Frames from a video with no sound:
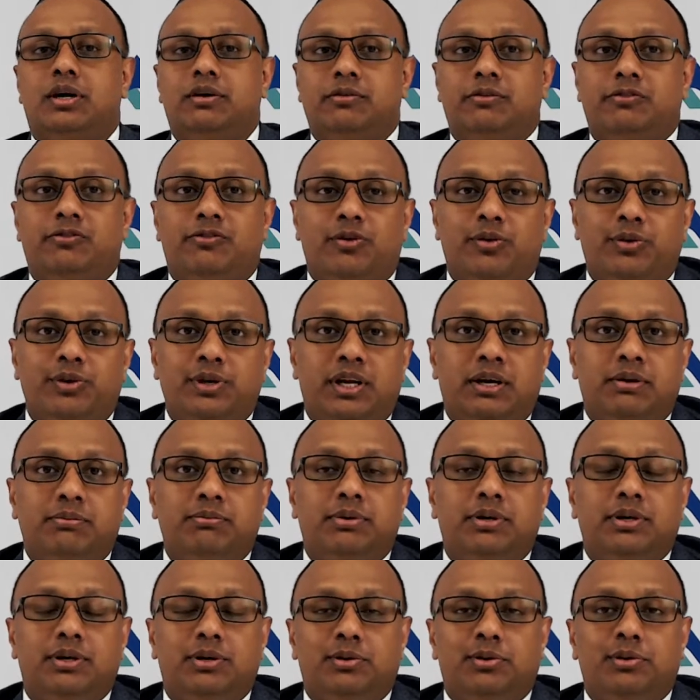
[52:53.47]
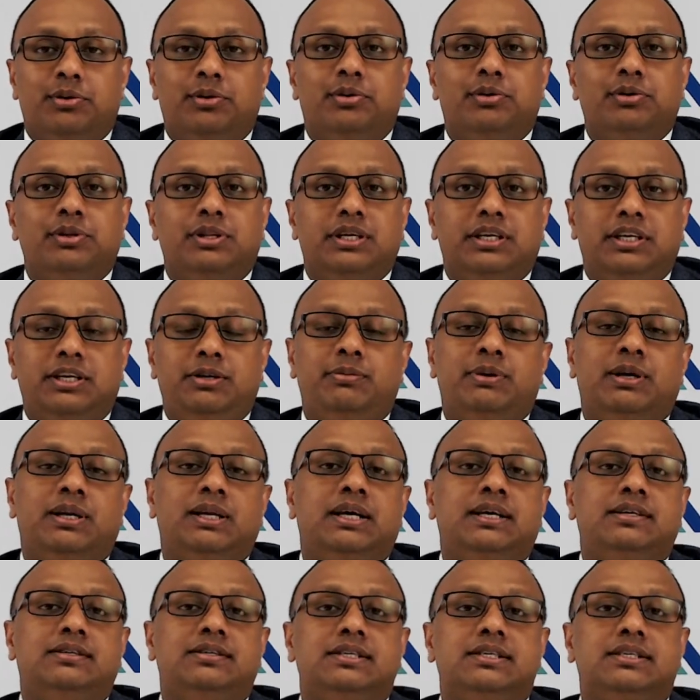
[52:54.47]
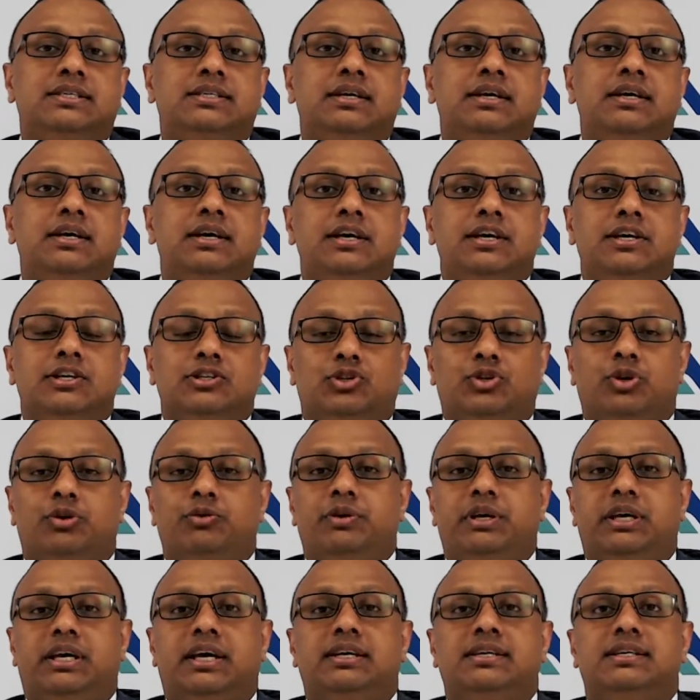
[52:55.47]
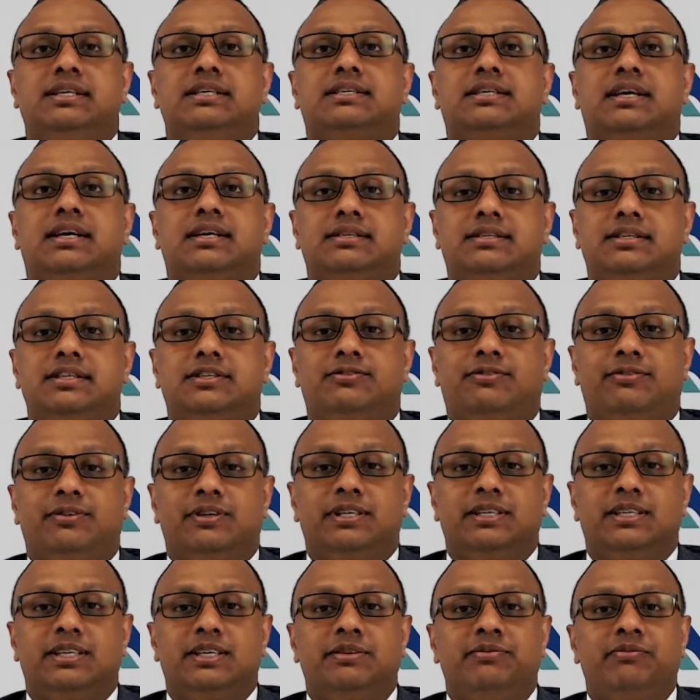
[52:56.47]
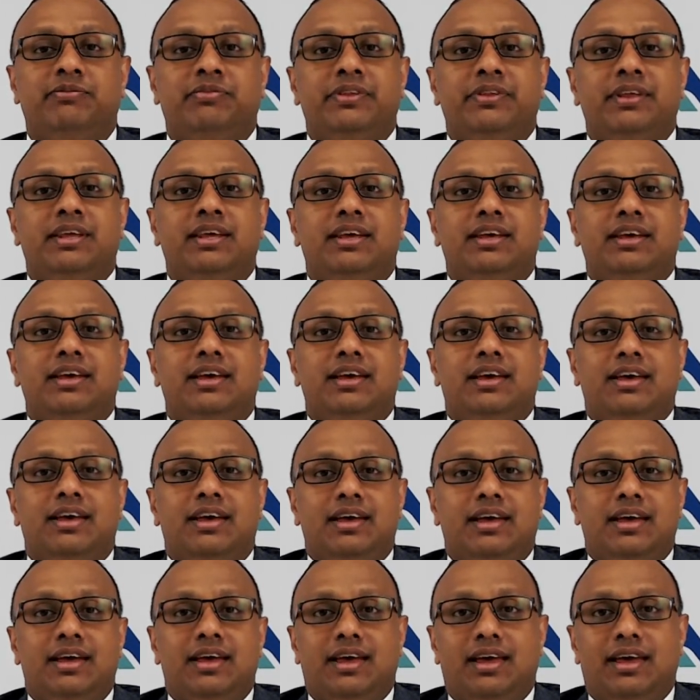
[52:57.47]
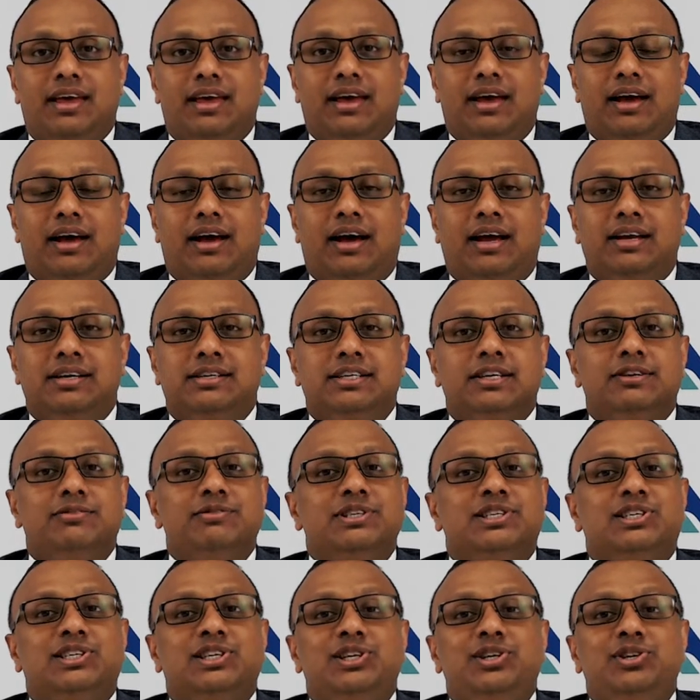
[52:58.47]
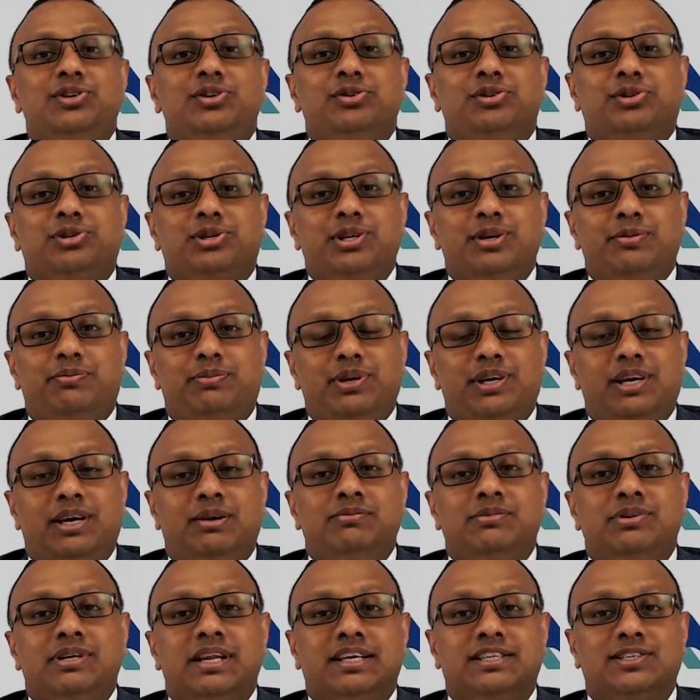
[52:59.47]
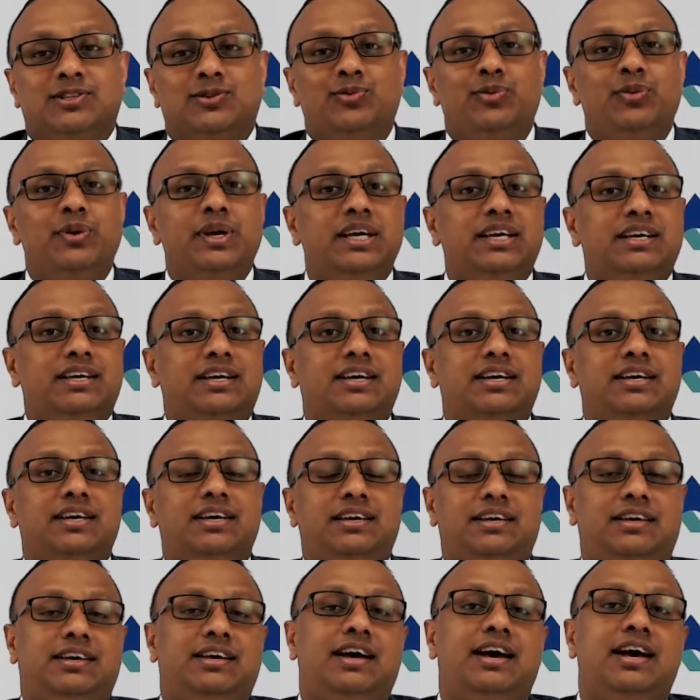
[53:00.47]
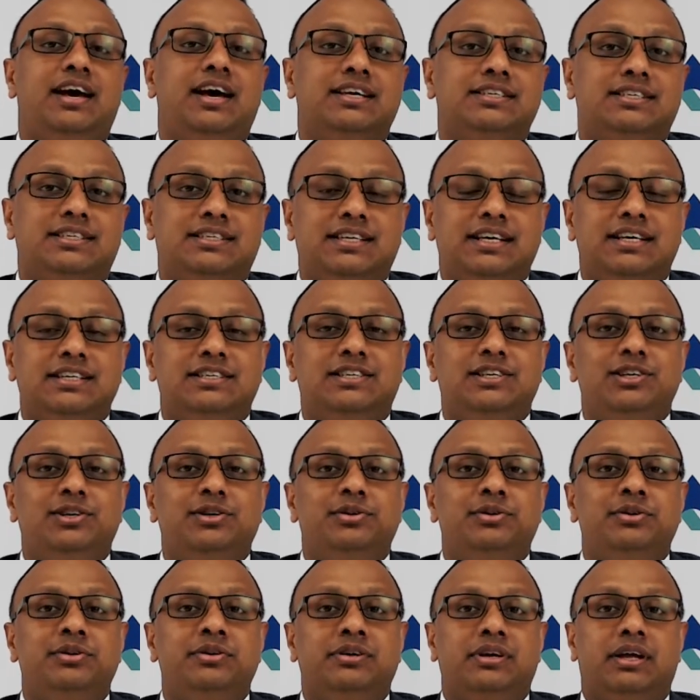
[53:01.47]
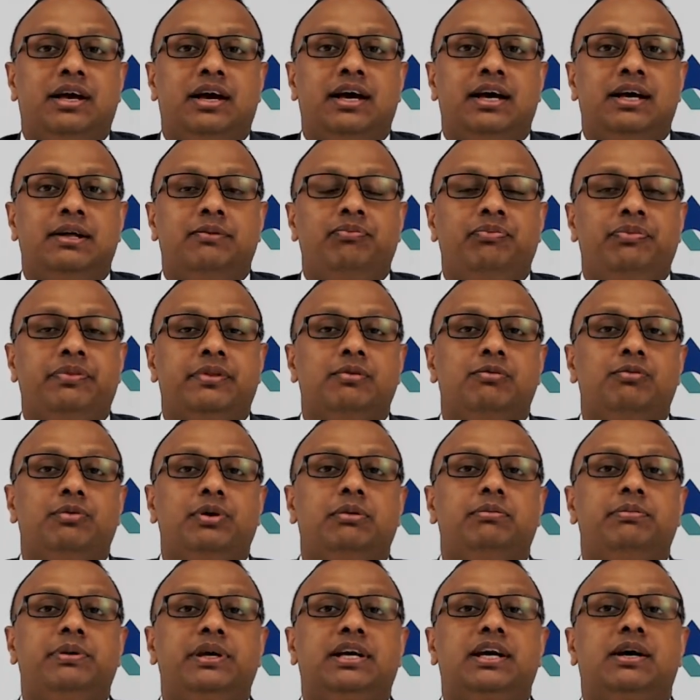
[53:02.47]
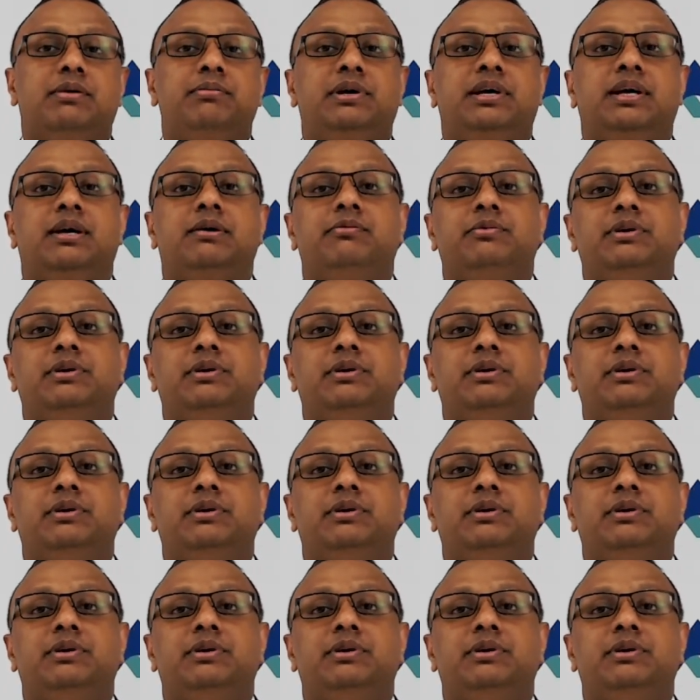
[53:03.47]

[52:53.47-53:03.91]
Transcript: phone number or the email address, so we can discuss this further. Until we see you 3 p.m. next week, stay tuned. We'll be coming up with